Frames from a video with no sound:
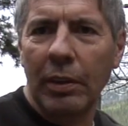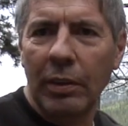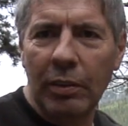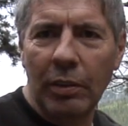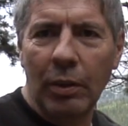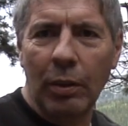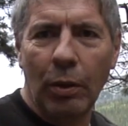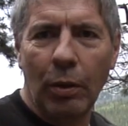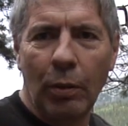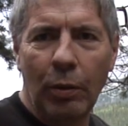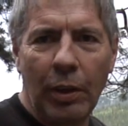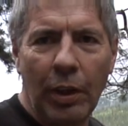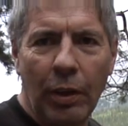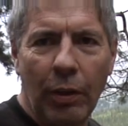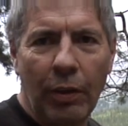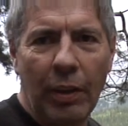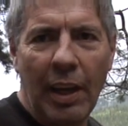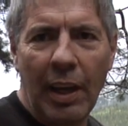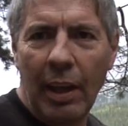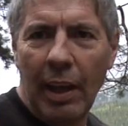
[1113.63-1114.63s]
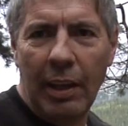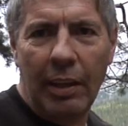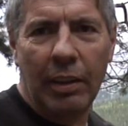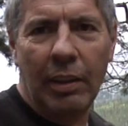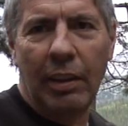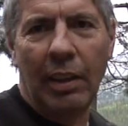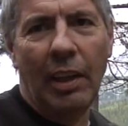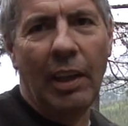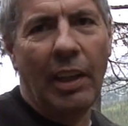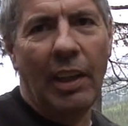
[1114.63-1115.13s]
So, you know, you,
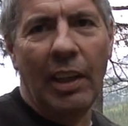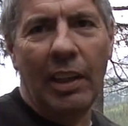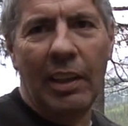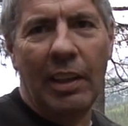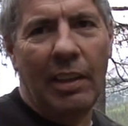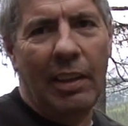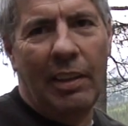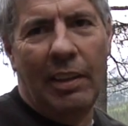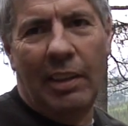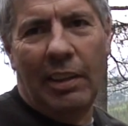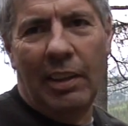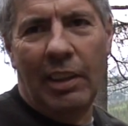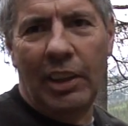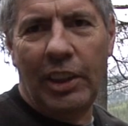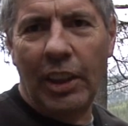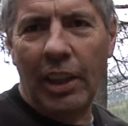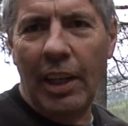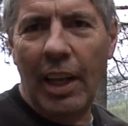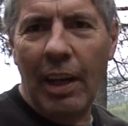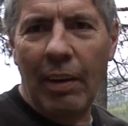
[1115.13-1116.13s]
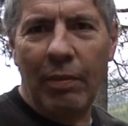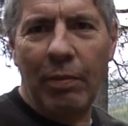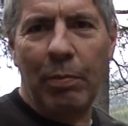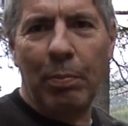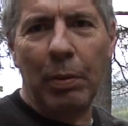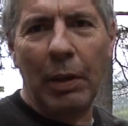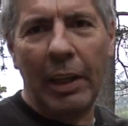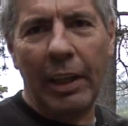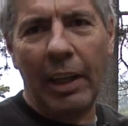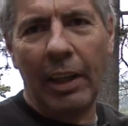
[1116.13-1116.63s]
and you should have
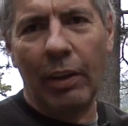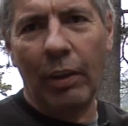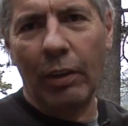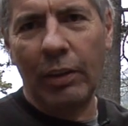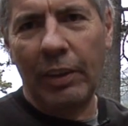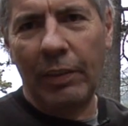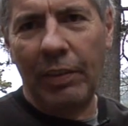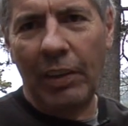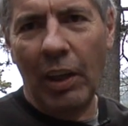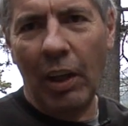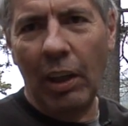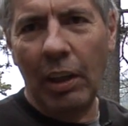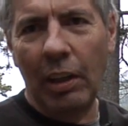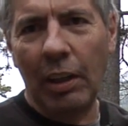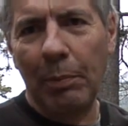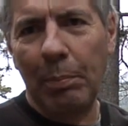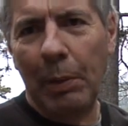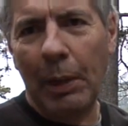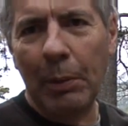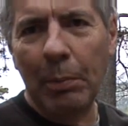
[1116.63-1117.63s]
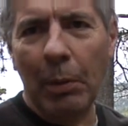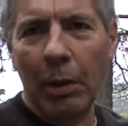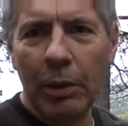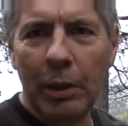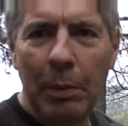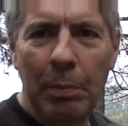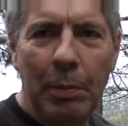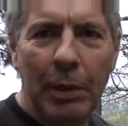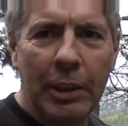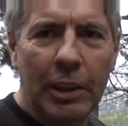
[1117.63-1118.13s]
plenty of those. If you're on a big
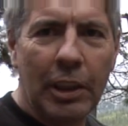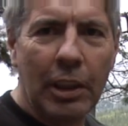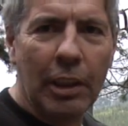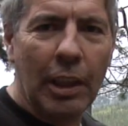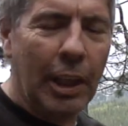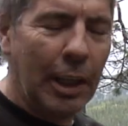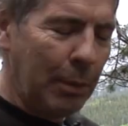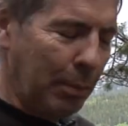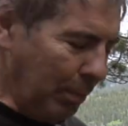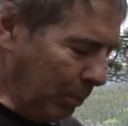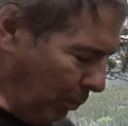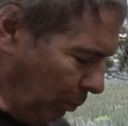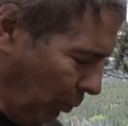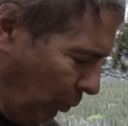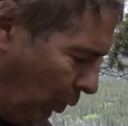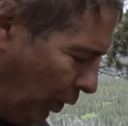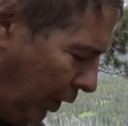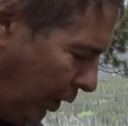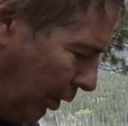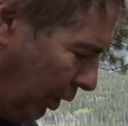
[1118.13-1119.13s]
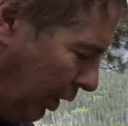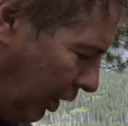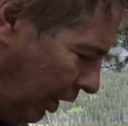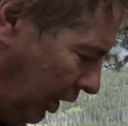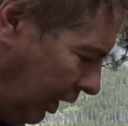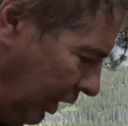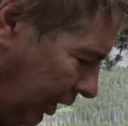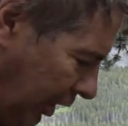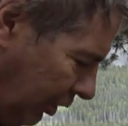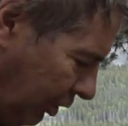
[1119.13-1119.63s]
multi-pitch climb where you're gonna
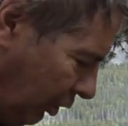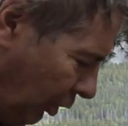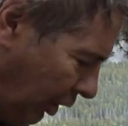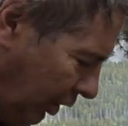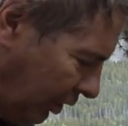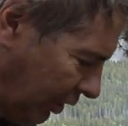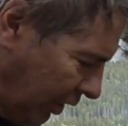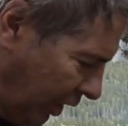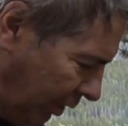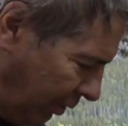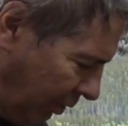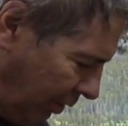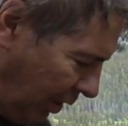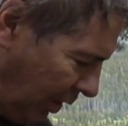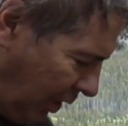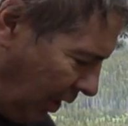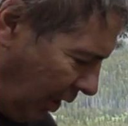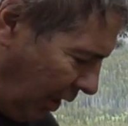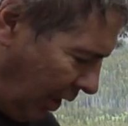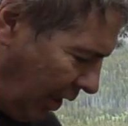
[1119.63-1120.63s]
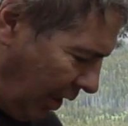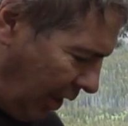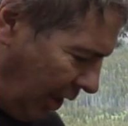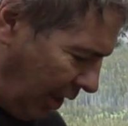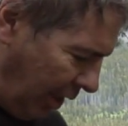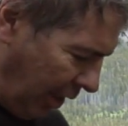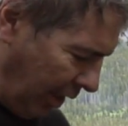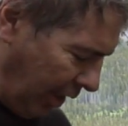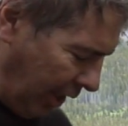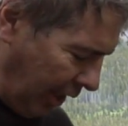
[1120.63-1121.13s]
need this sort of stuff,
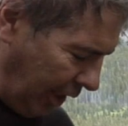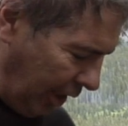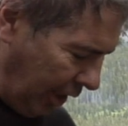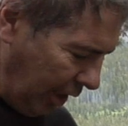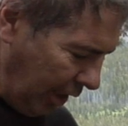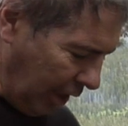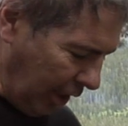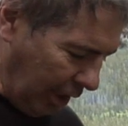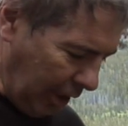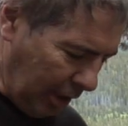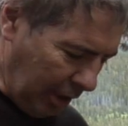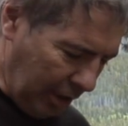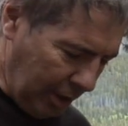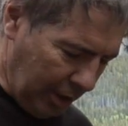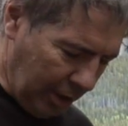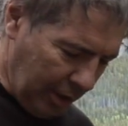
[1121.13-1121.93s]
then uh,